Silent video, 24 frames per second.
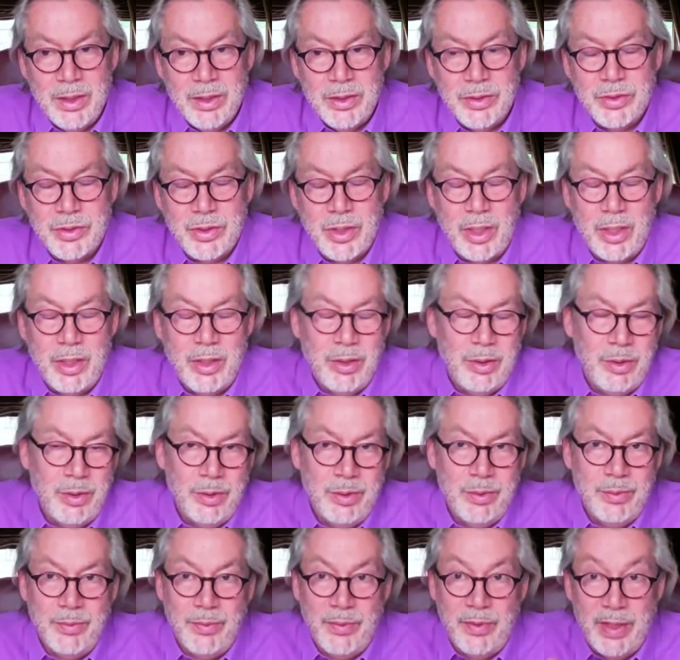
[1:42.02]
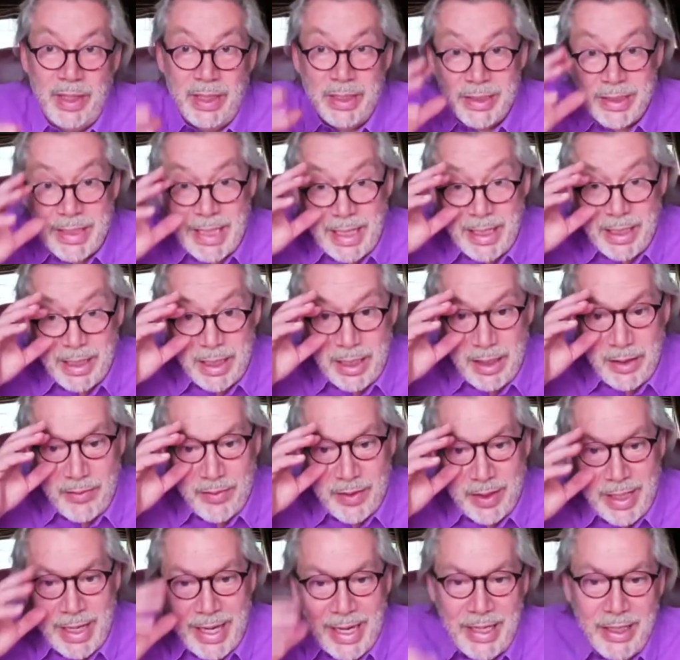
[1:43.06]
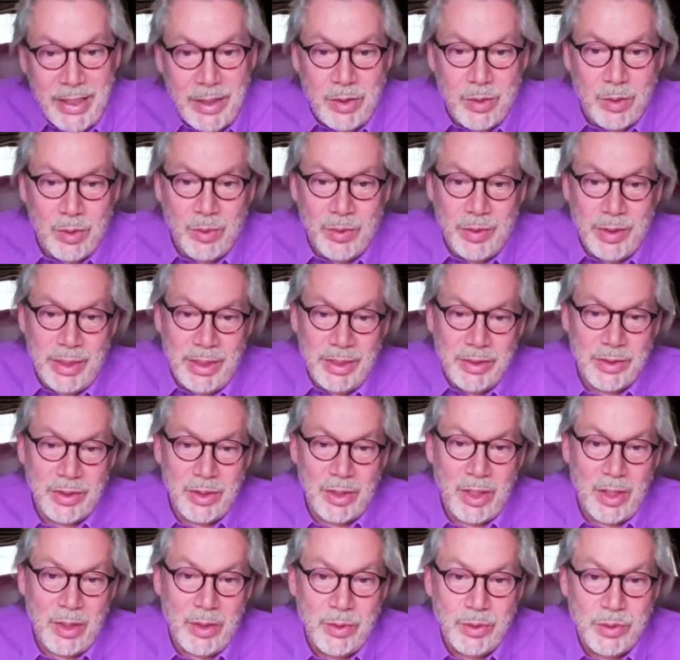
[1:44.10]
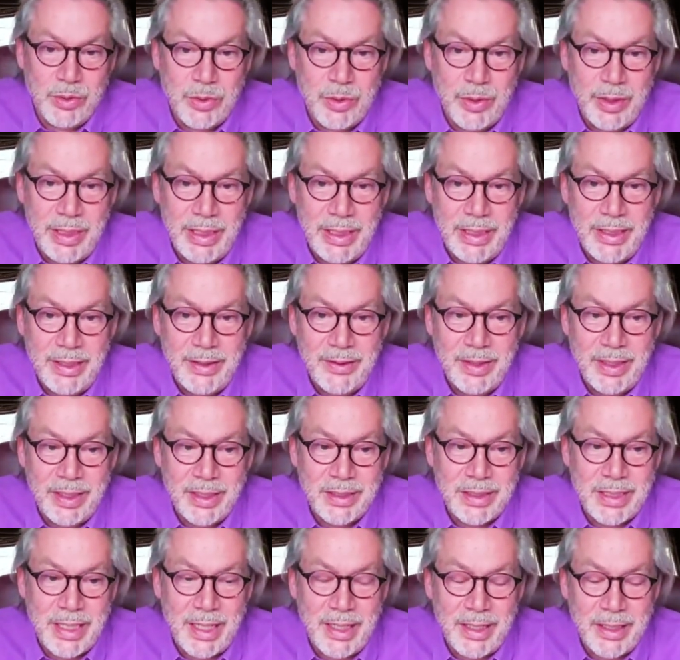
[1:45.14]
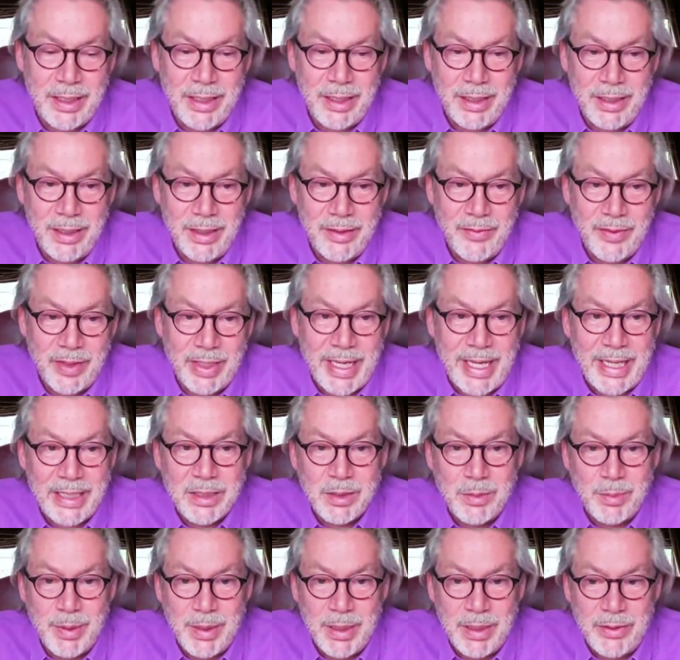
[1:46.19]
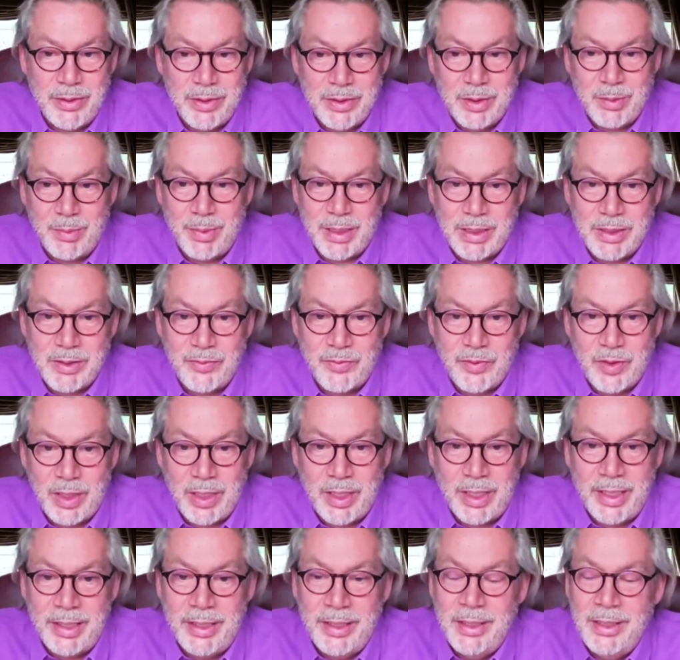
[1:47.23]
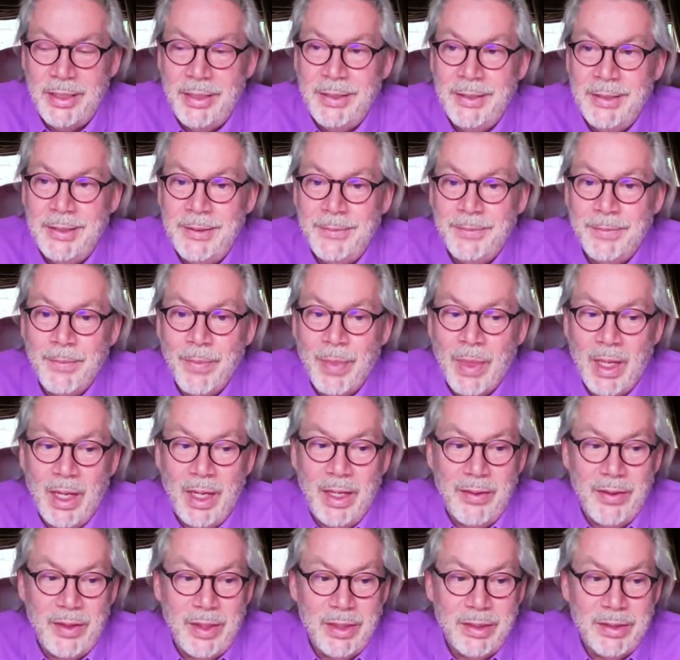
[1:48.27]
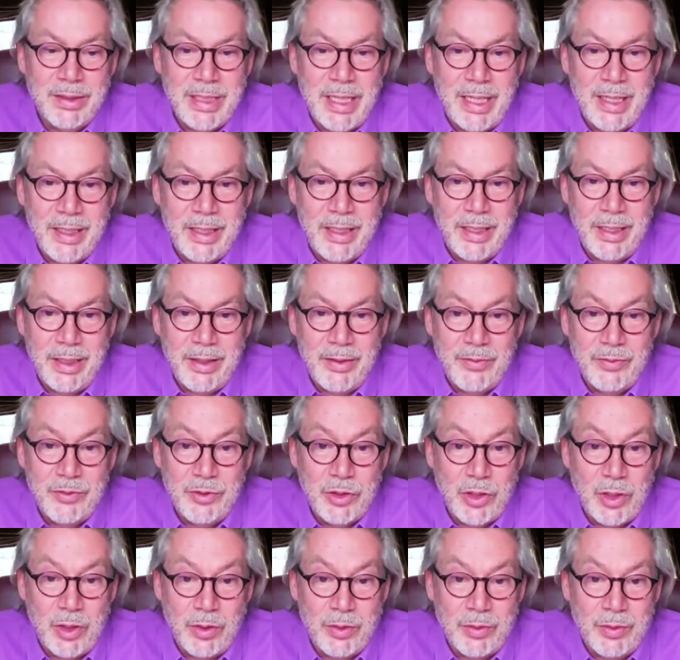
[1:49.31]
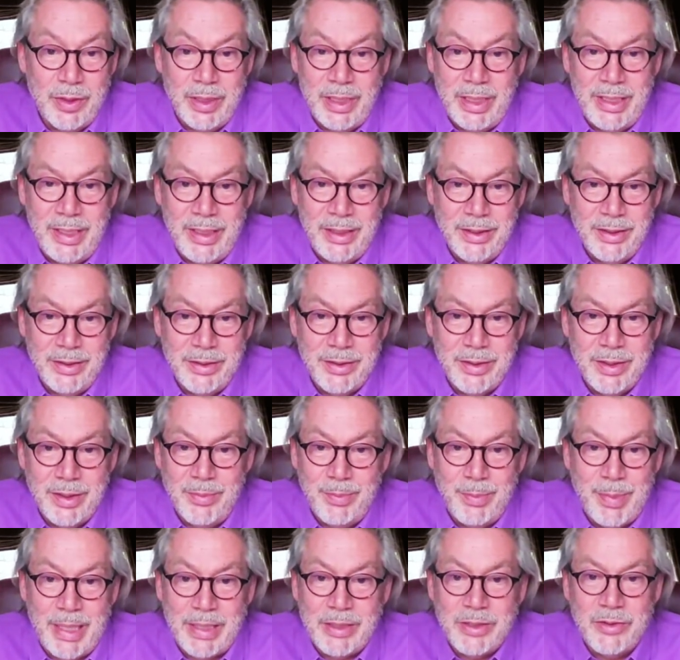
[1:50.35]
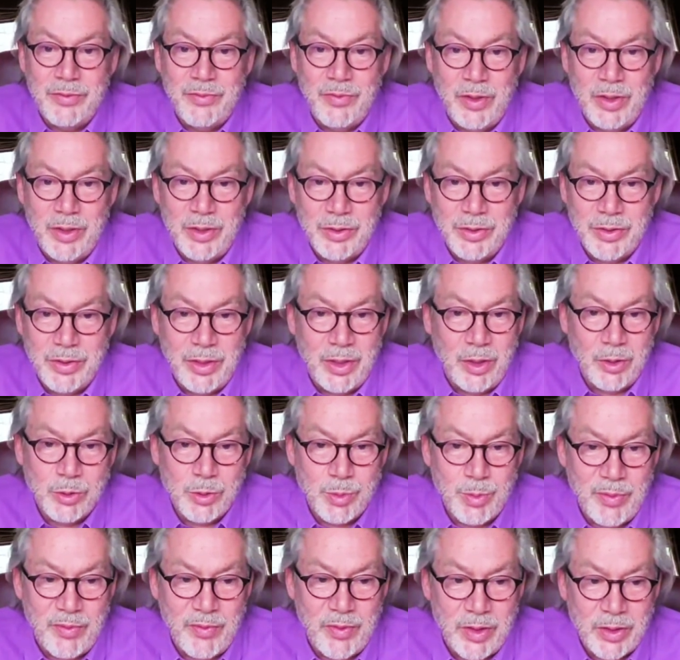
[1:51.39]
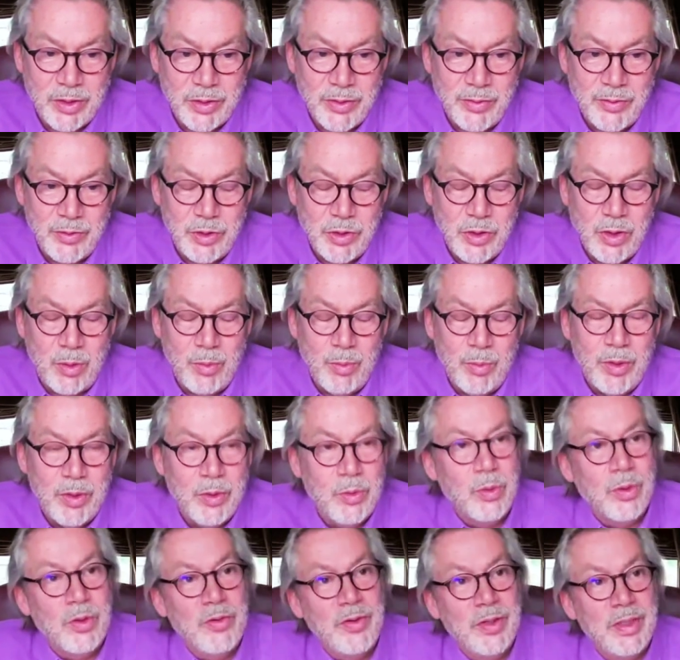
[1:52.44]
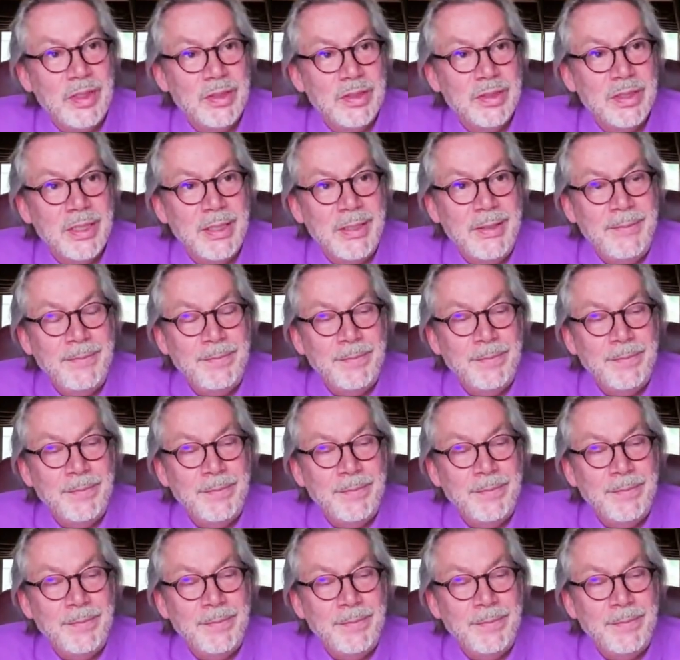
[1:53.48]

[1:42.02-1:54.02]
So the entelechy of an acorn is an oak tree, the entelechy of a caterpillar is a butterfly, and the entelechy of John is the best version, the ultimate version of John with all of his right.